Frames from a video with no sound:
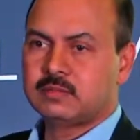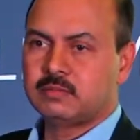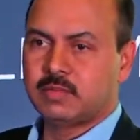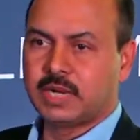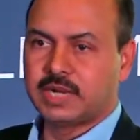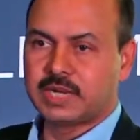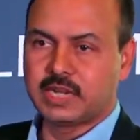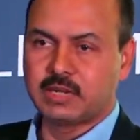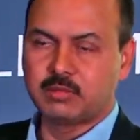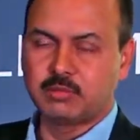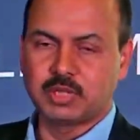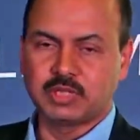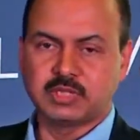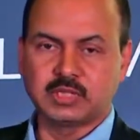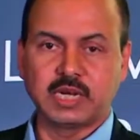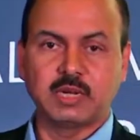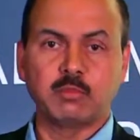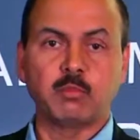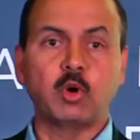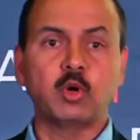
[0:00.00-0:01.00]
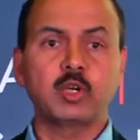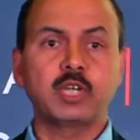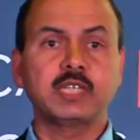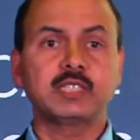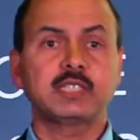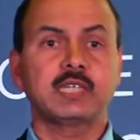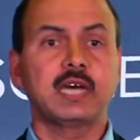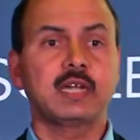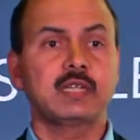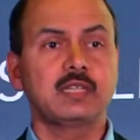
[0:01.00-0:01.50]
by ten percent. The
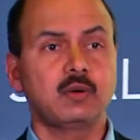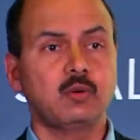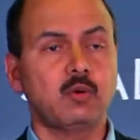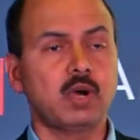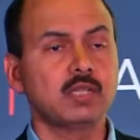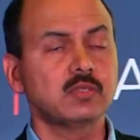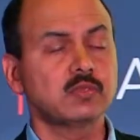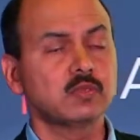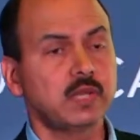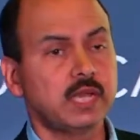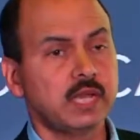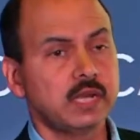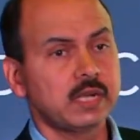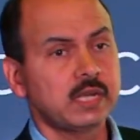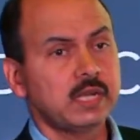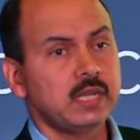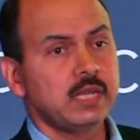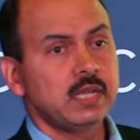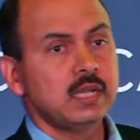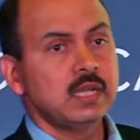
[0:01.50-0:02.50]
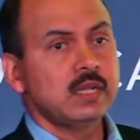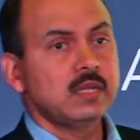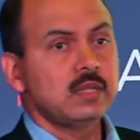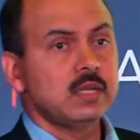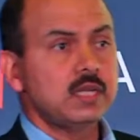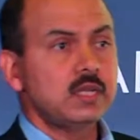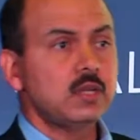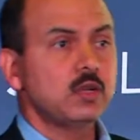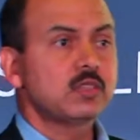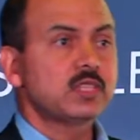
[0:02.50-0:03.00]
motors are the ones where,
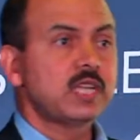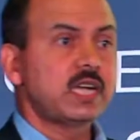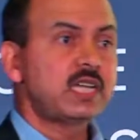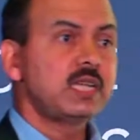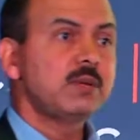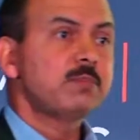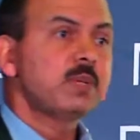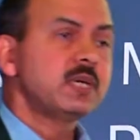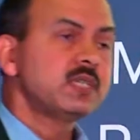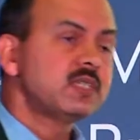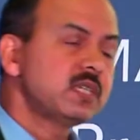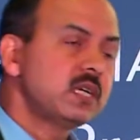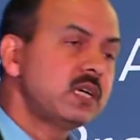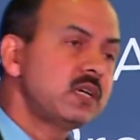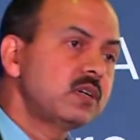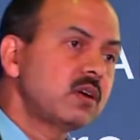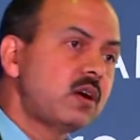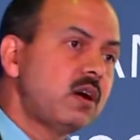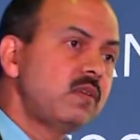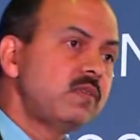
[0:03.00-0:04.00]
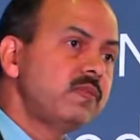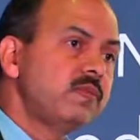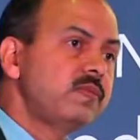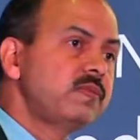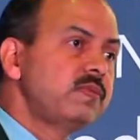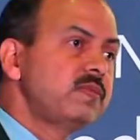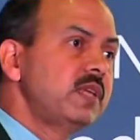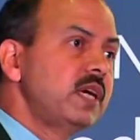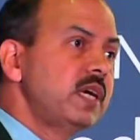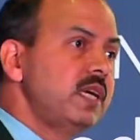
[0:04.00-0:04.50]
you know, thirty percent
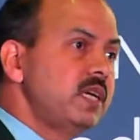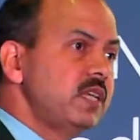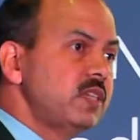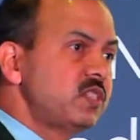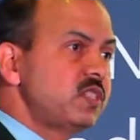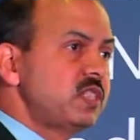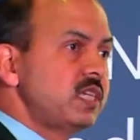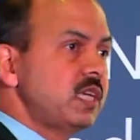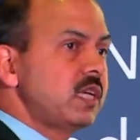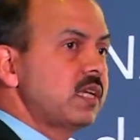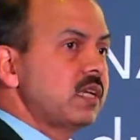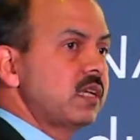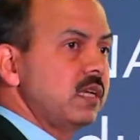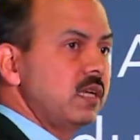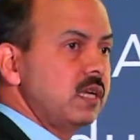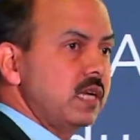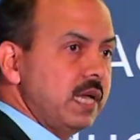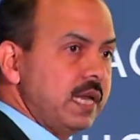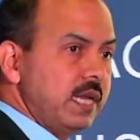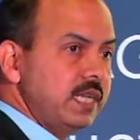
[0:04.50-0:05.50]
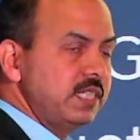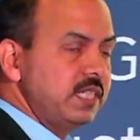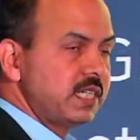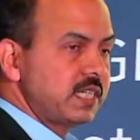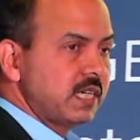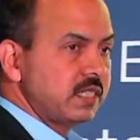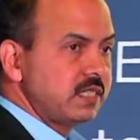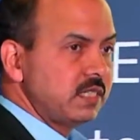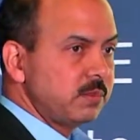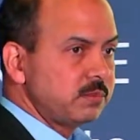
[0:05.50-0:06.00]
of the industrial energy
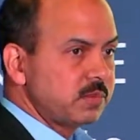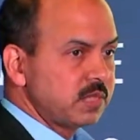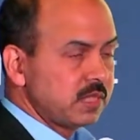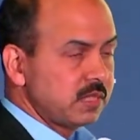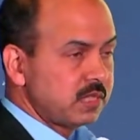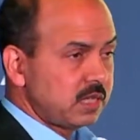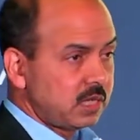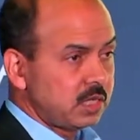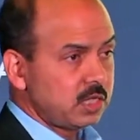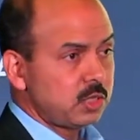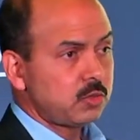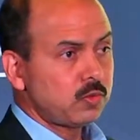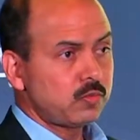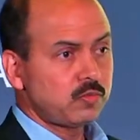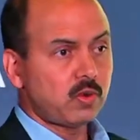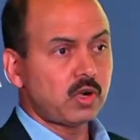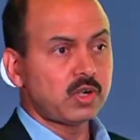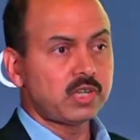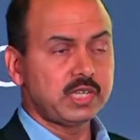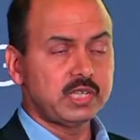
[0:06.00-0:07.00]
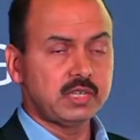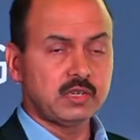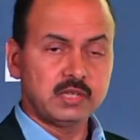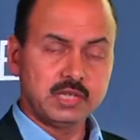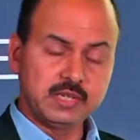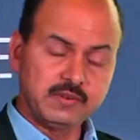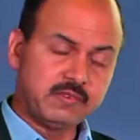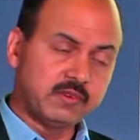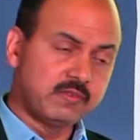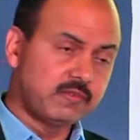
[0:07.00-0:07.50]
consumption, thirty to forty
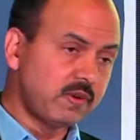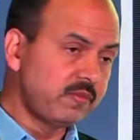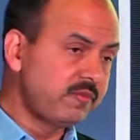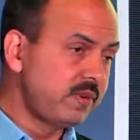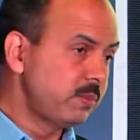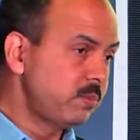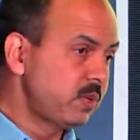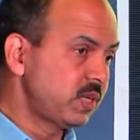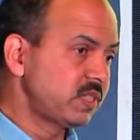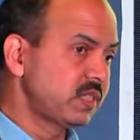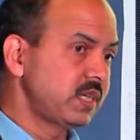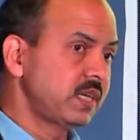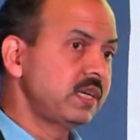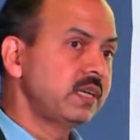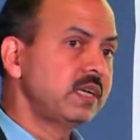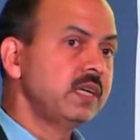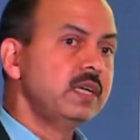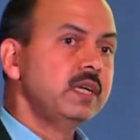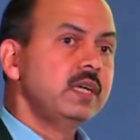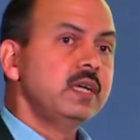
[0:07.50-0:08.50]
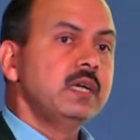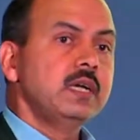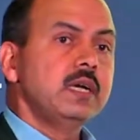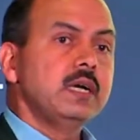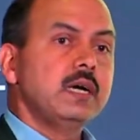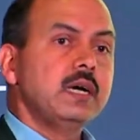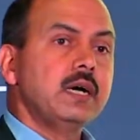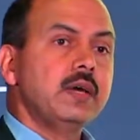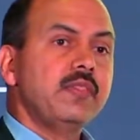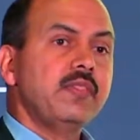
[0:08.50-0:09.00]
or even fifty percent,
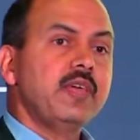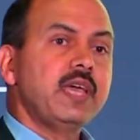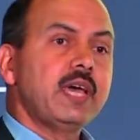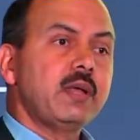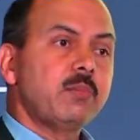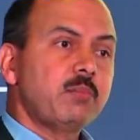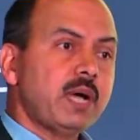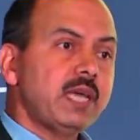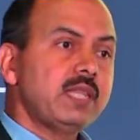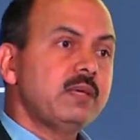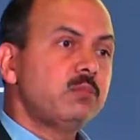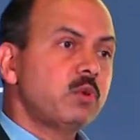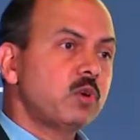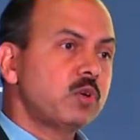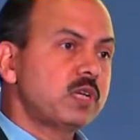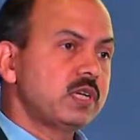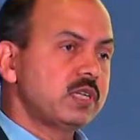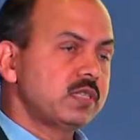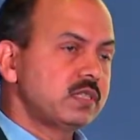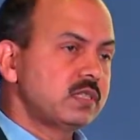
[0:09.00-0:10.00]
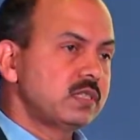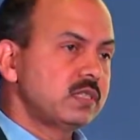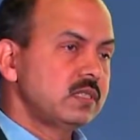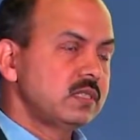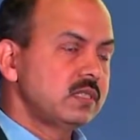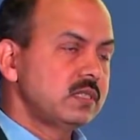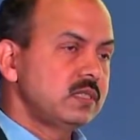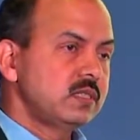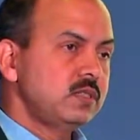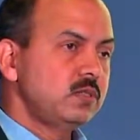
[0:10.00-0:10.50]
uh, they are by the motors.
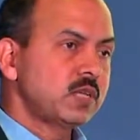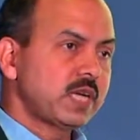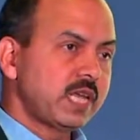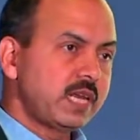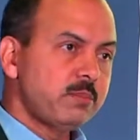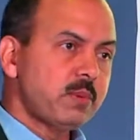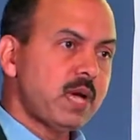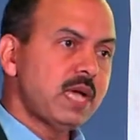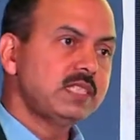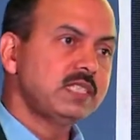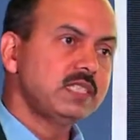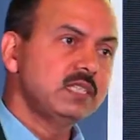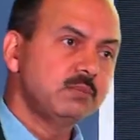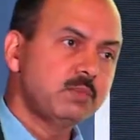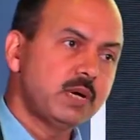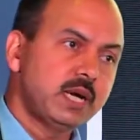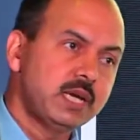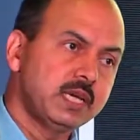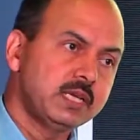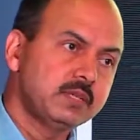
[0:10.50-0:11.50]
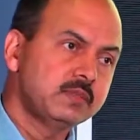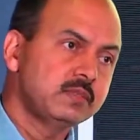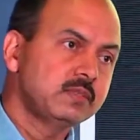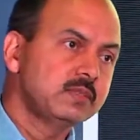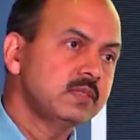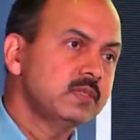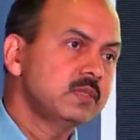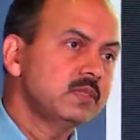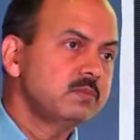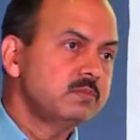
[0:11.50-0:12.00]
You can imagine by,
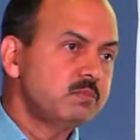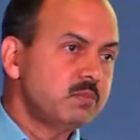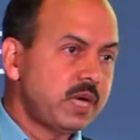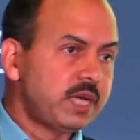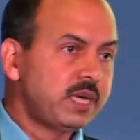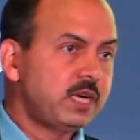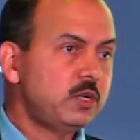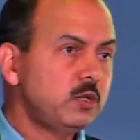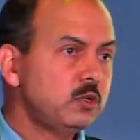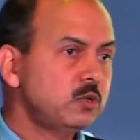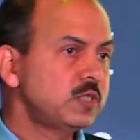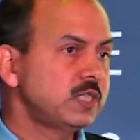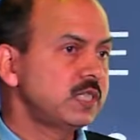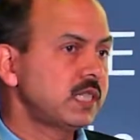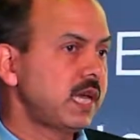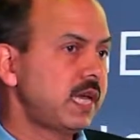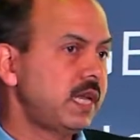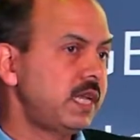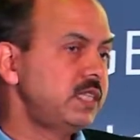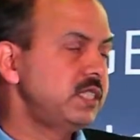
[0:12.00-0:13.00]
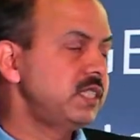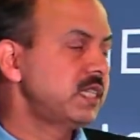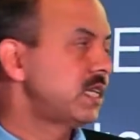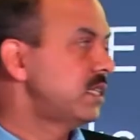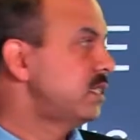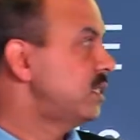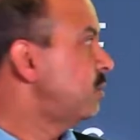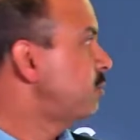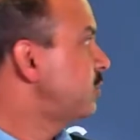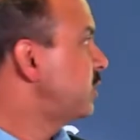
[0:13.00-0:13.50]
by reducing the energy
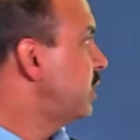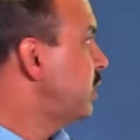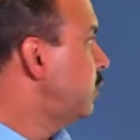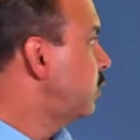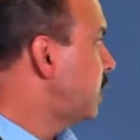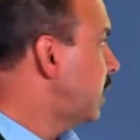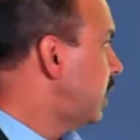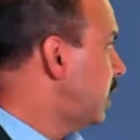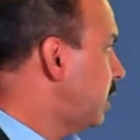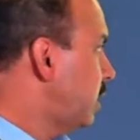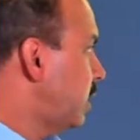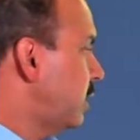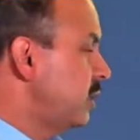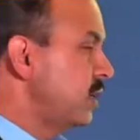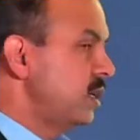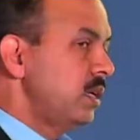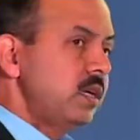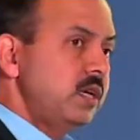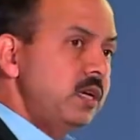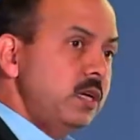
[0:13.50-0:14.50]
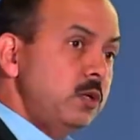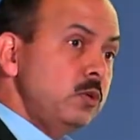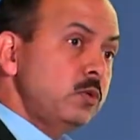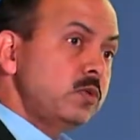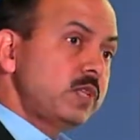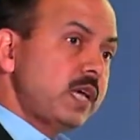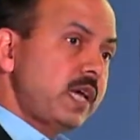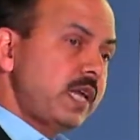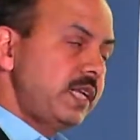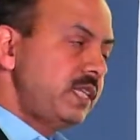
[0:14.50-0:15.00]
consumption, you can reduce
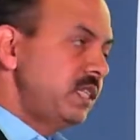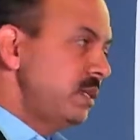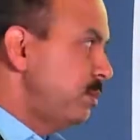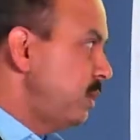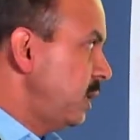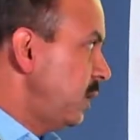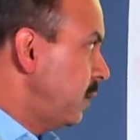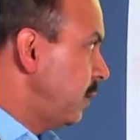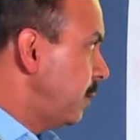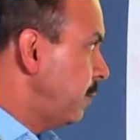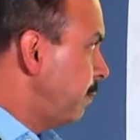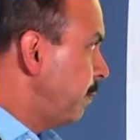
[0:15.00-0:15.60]
the energy bill.